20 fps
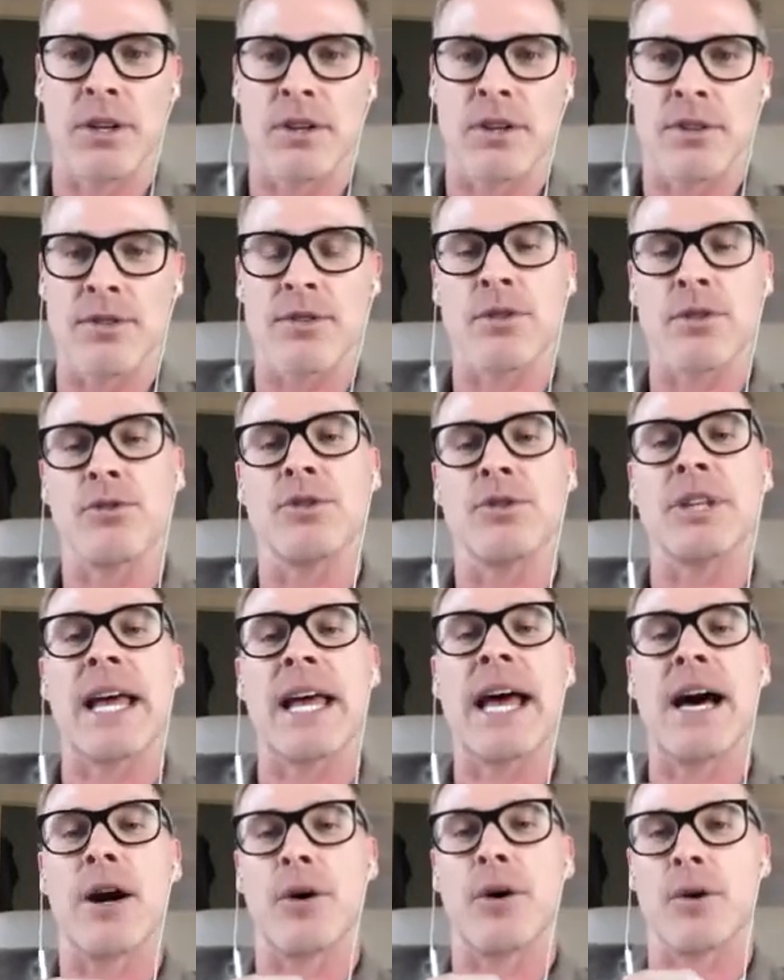So
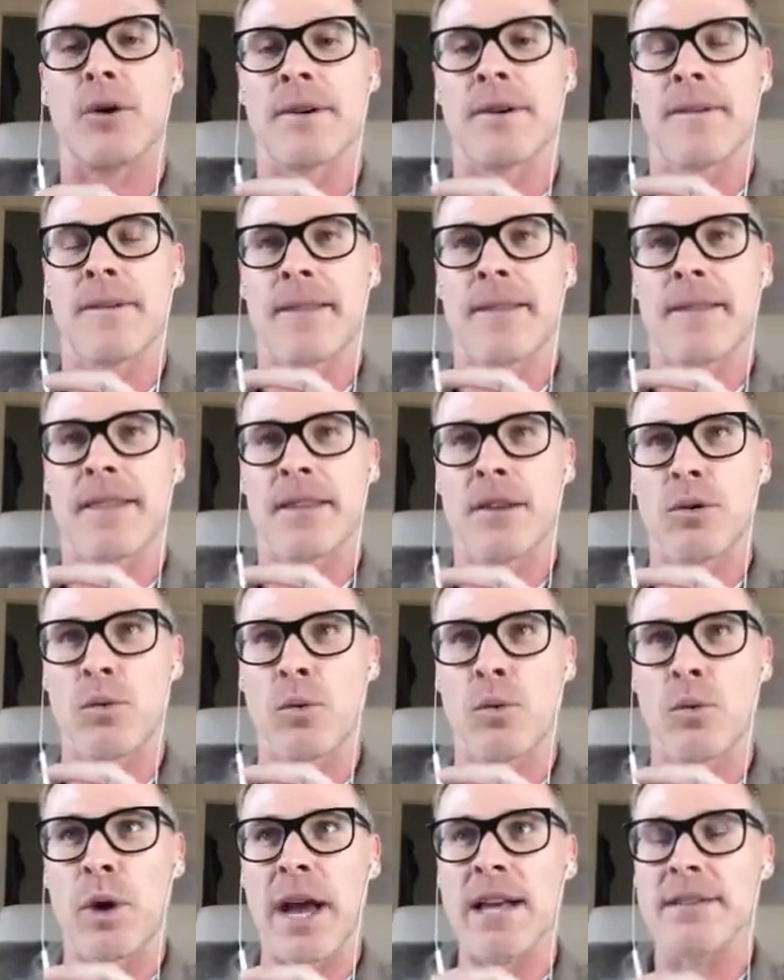now,
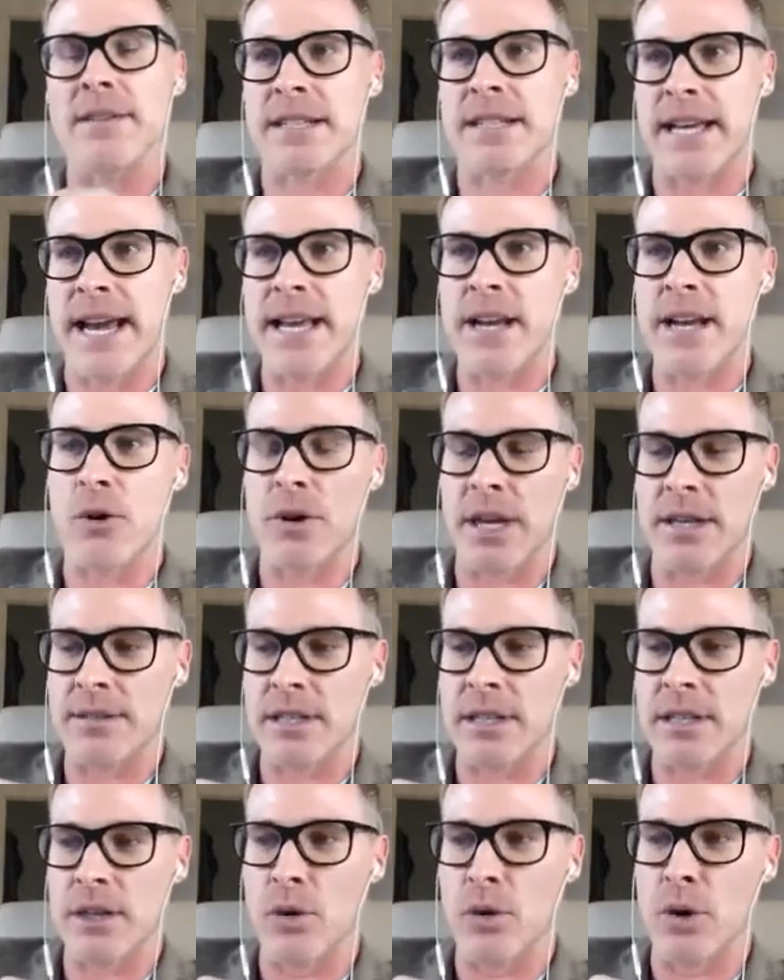as an adult, as
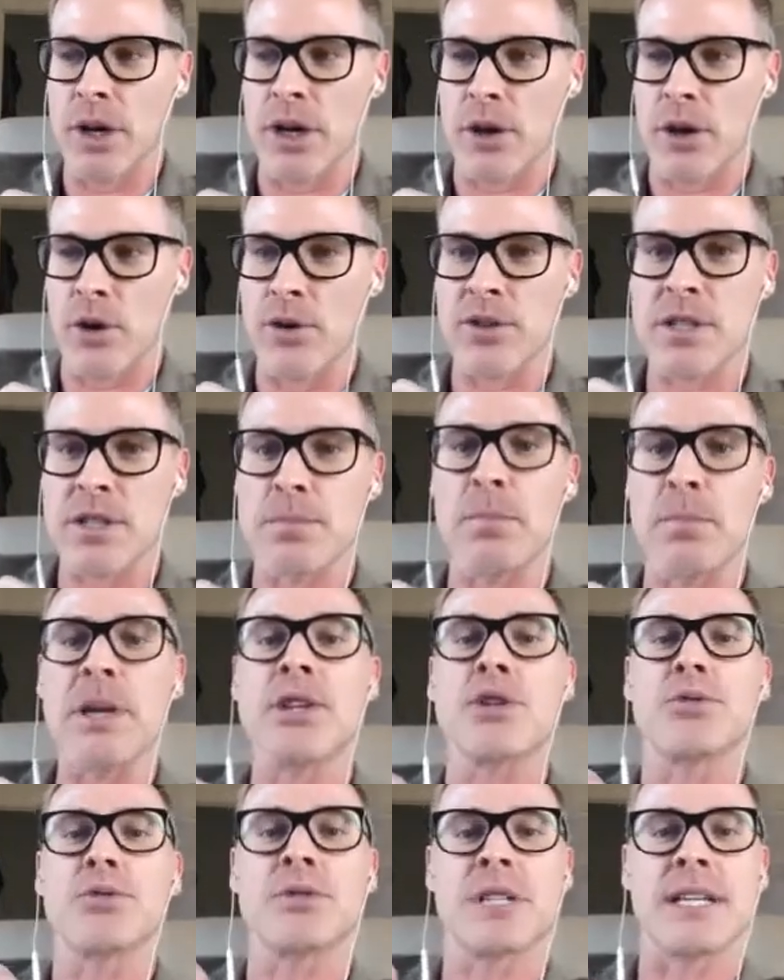a lawyer, her
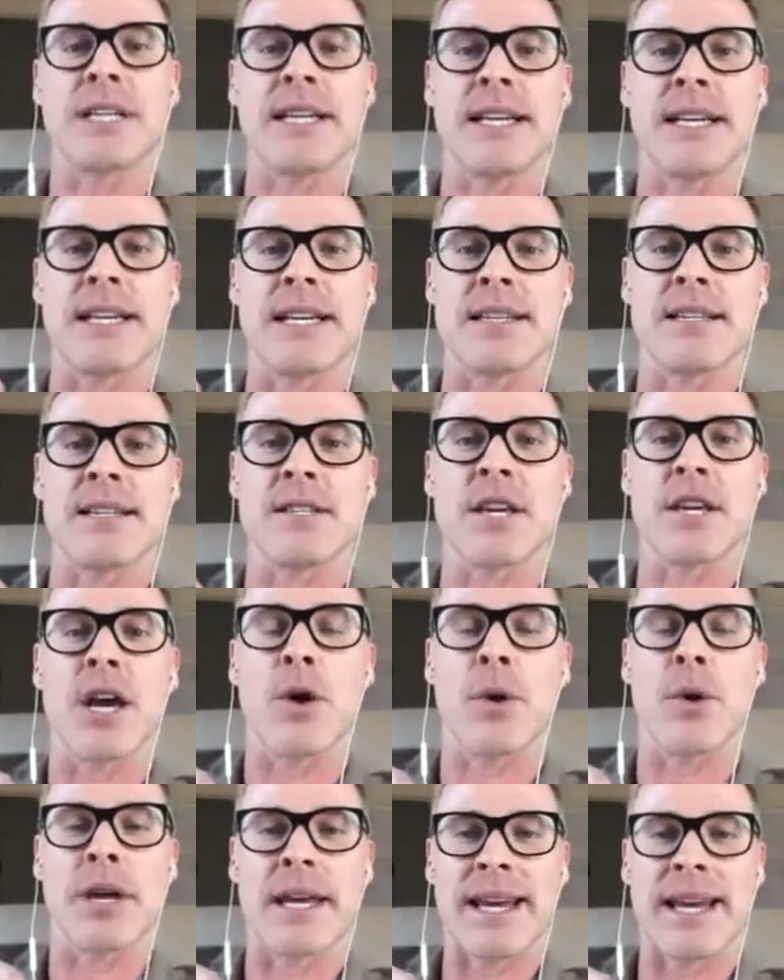specialty is
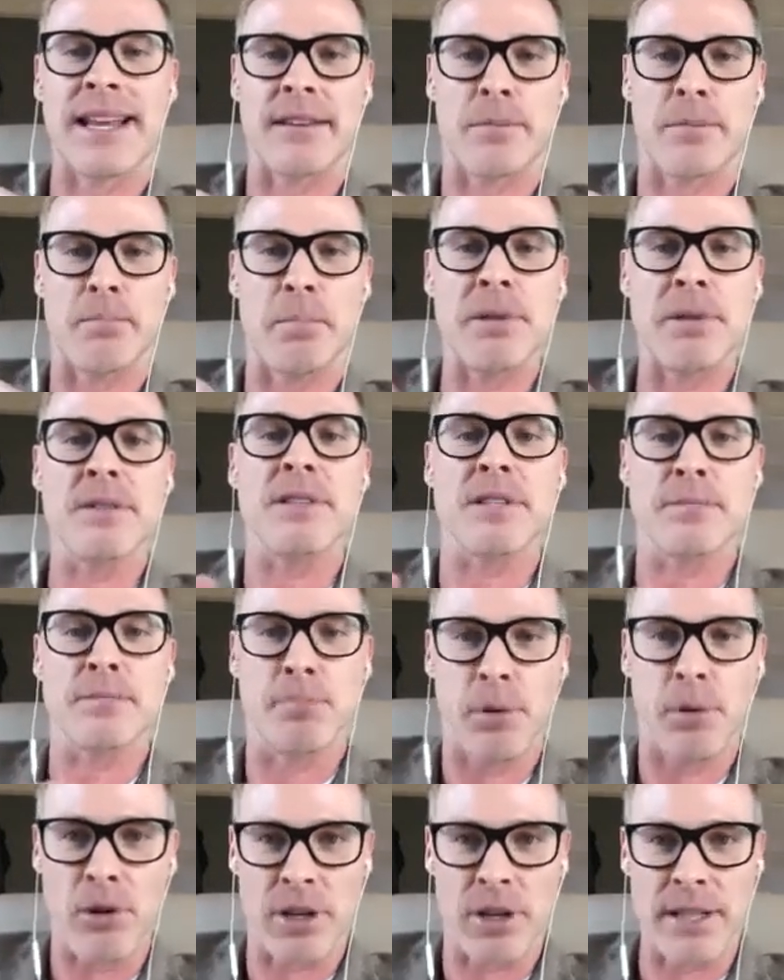going against business
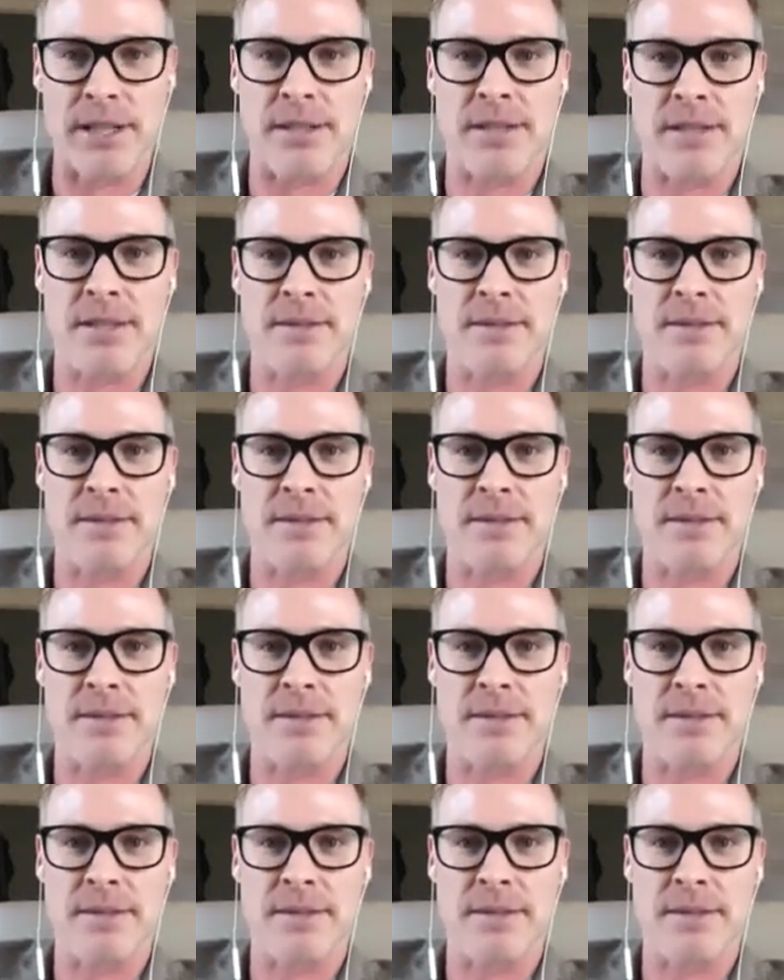bullies.